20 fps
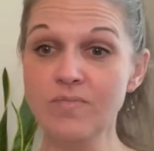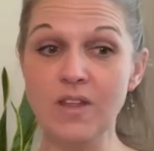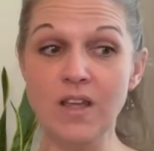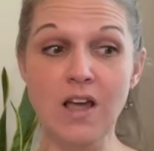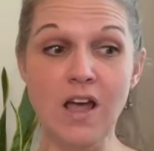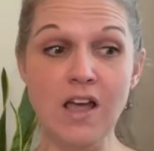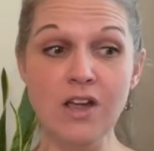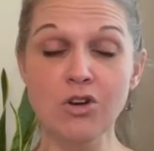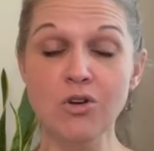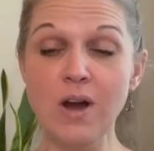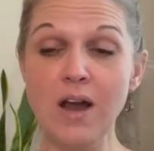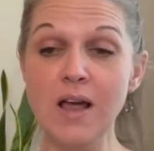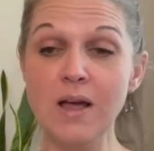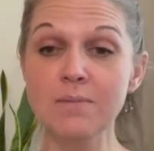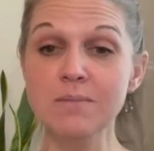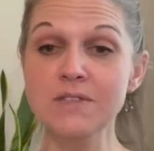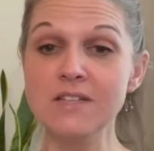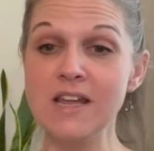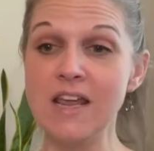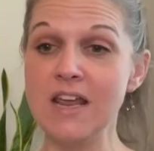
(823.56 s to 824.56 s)
I
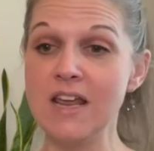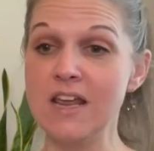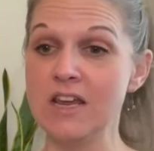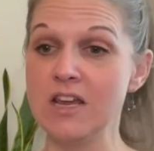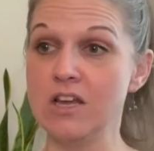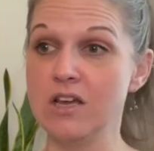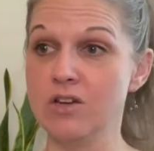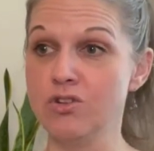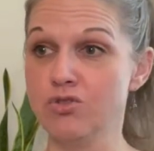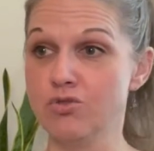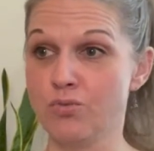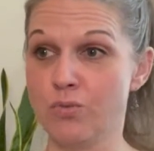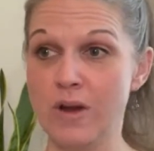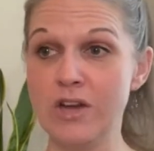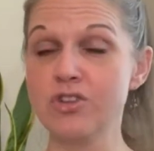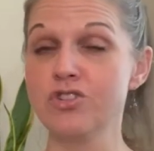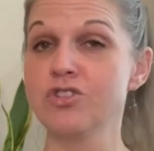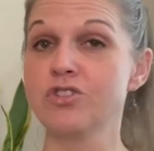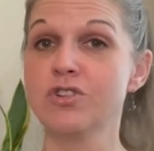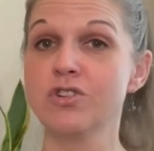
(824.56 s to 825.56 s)
grabbed a
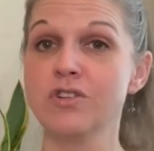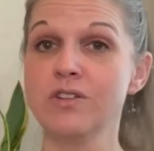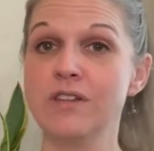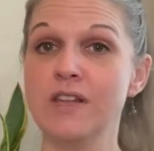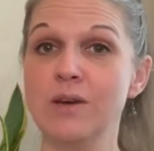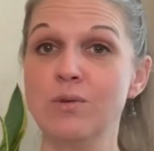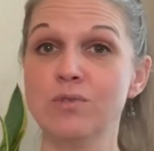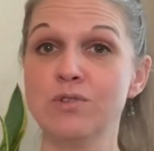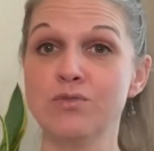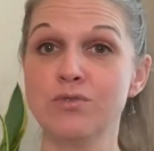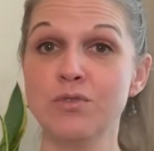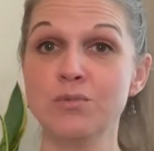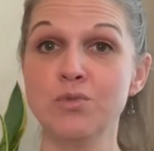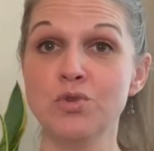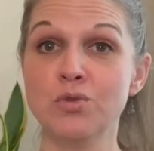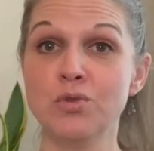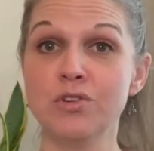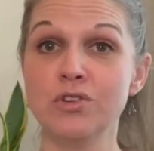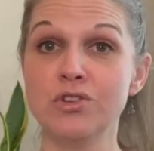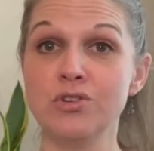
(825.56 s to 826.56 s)
dress shirt that was from
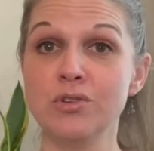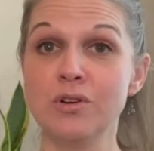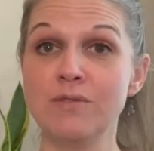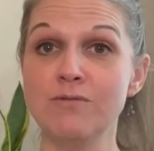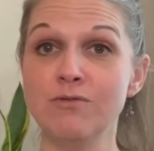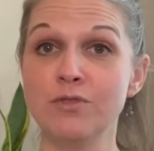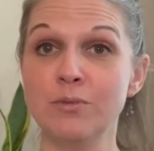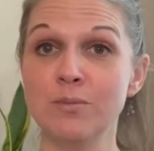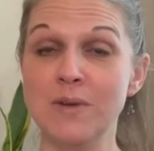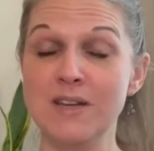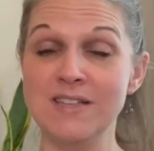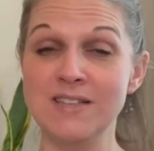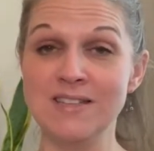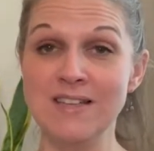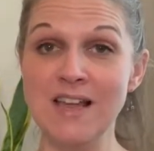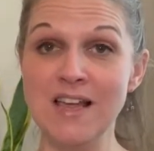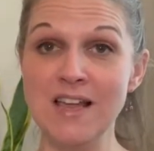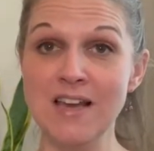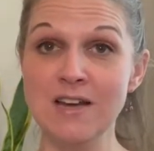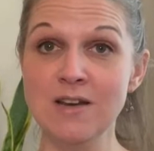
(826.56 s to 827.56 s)
Nordstrom for my
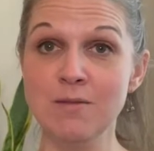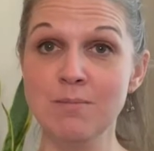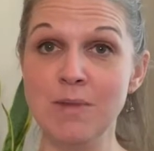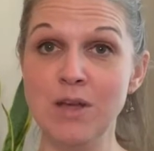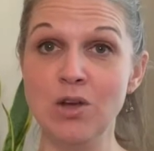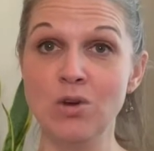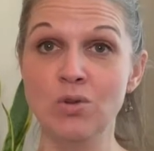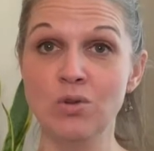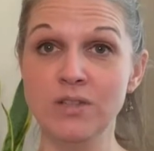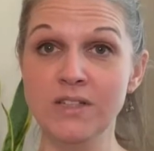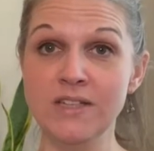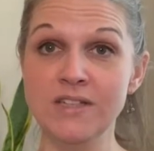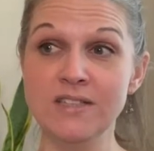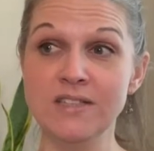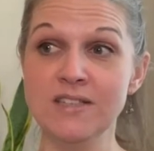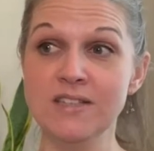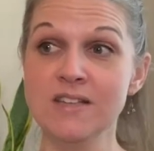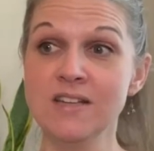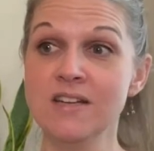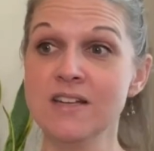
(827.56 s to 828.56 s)
son, my
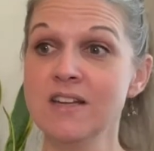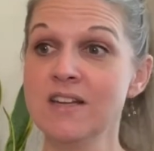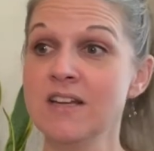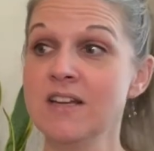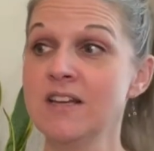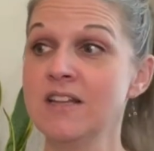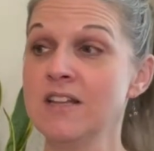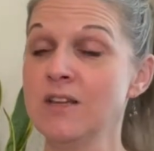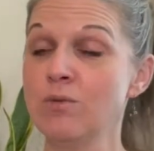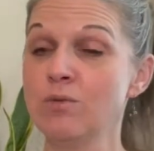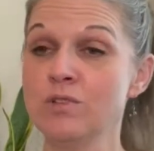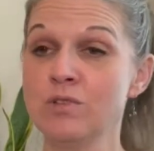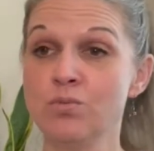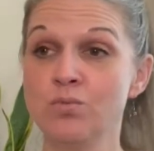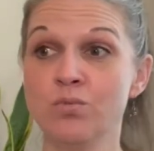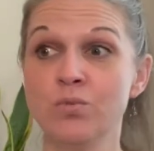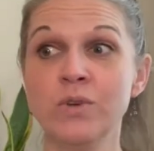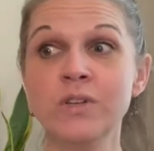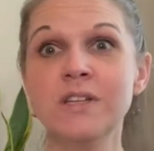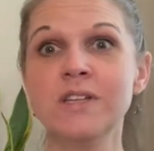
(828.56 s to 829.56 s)
oldest, that was
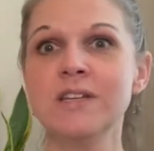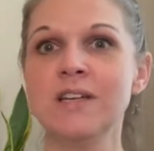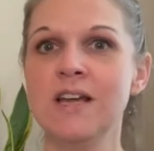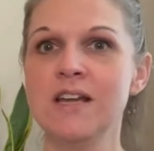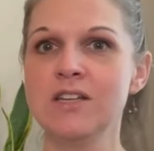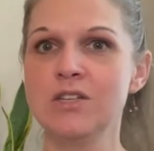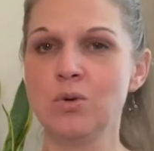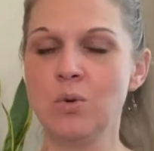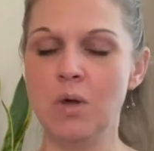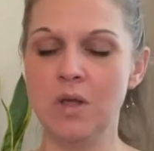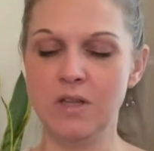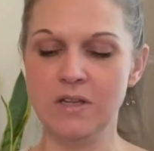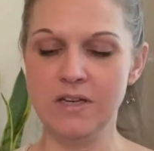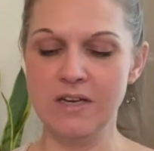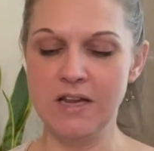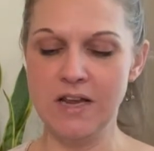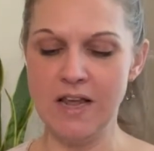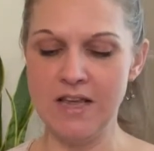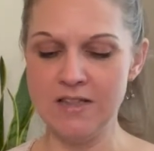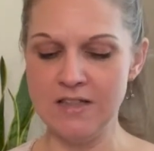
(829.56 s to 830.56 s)
really nice
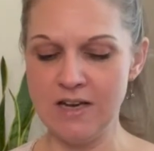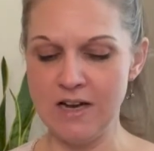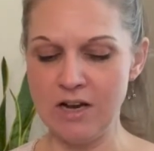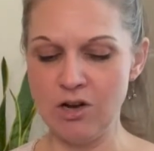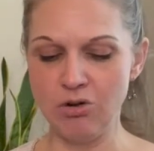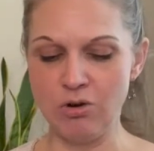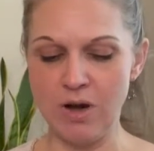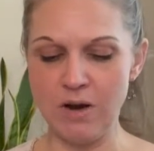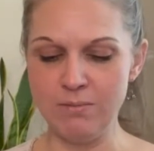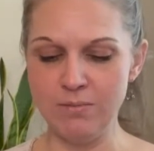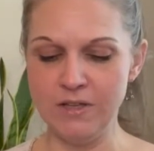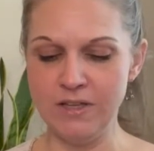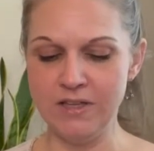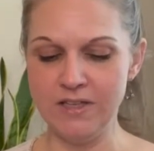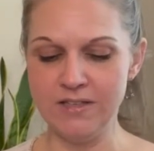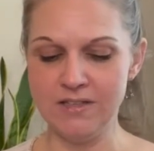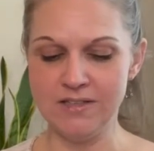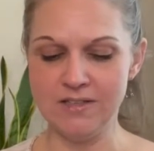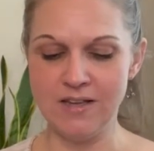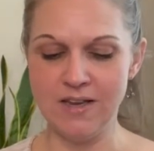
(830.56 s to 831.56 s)
quality. And then I grabbed
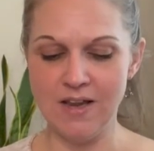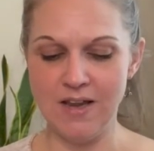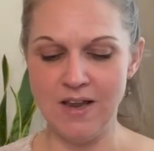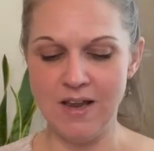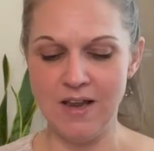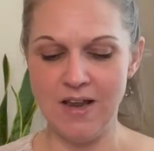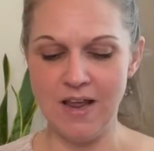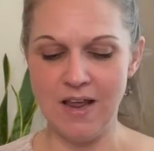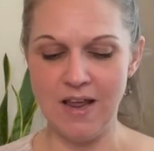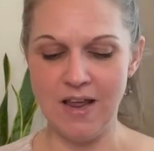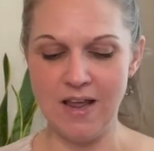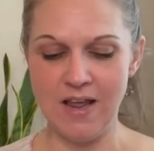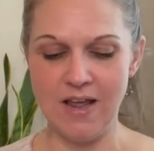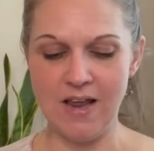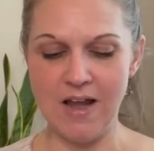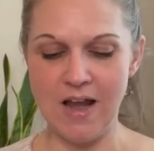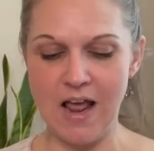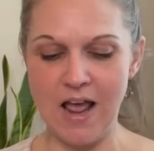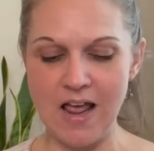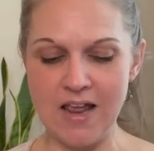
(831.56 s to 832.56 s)
this
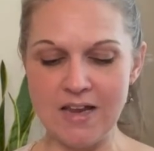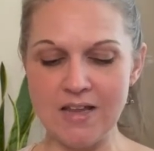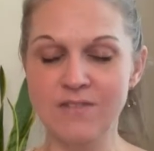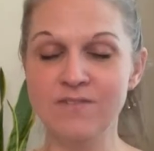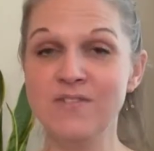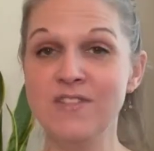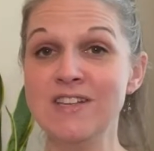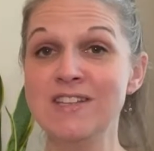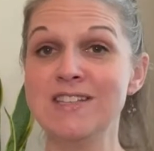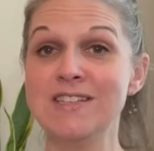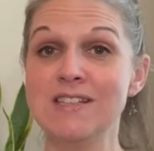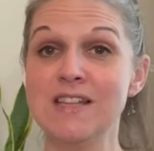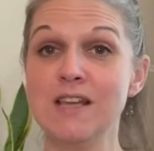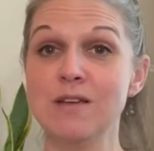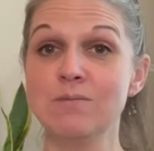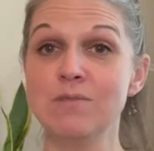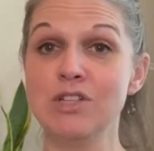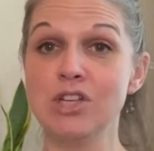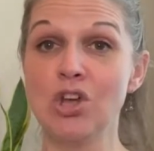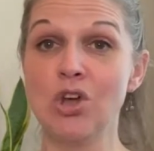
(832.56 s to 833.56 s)
and I convinced
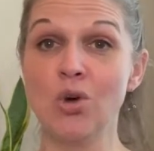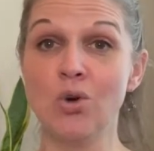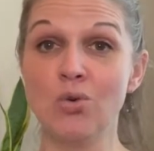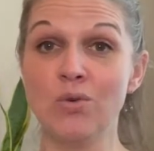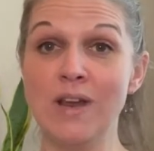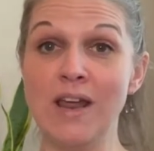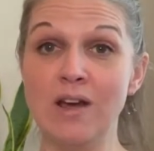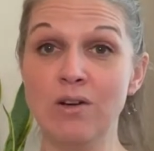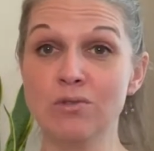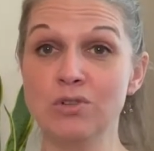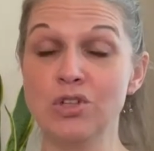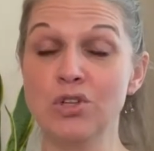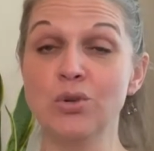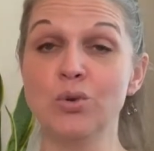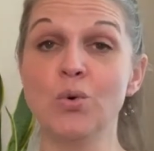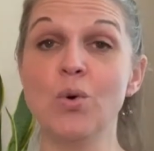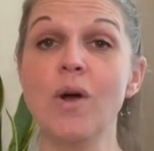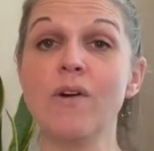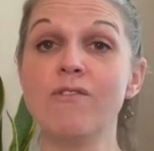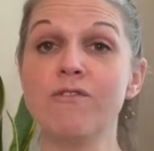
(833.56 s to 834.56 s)
them to go down
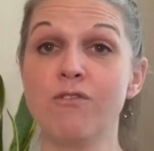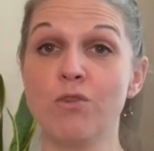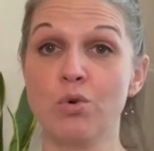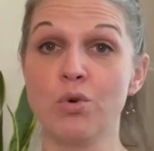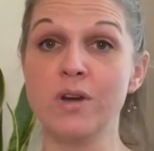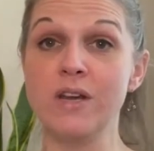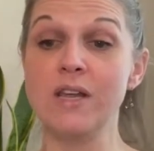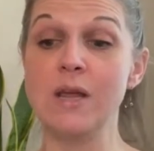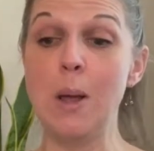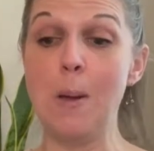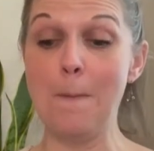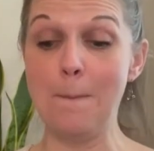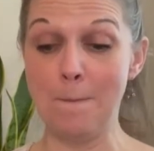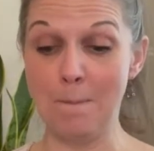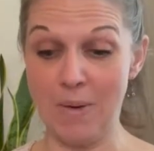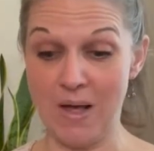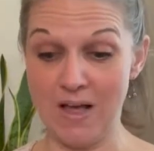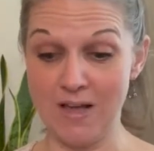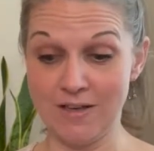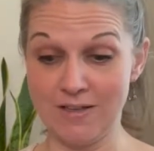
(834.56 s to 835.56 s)
to 40
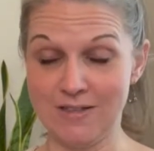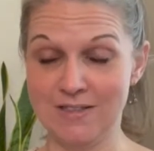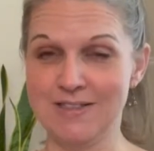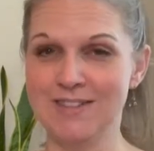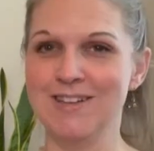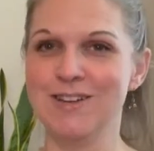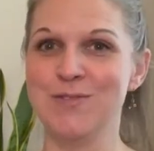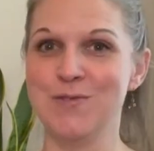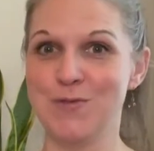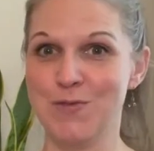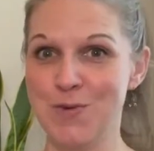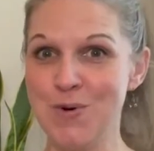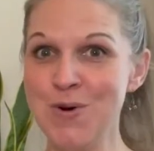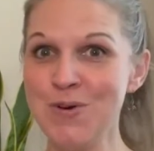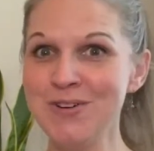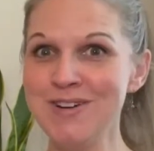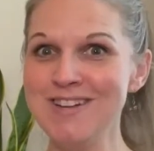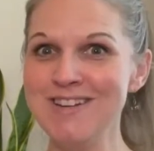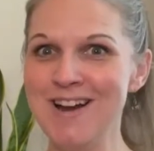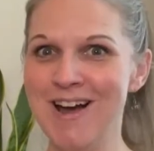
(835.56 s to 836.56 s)
bucks,
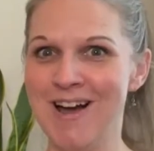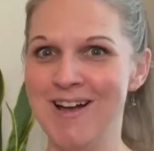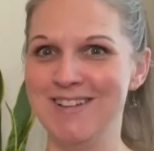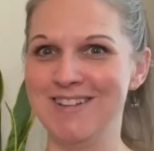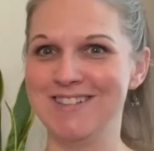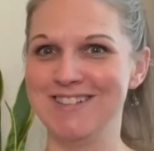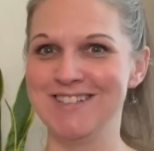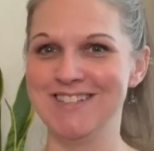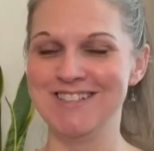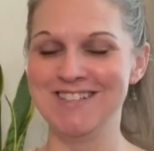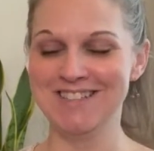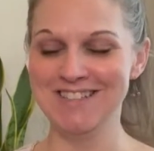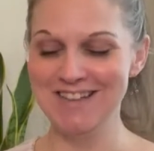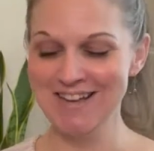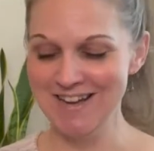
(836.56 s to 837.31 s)
$40.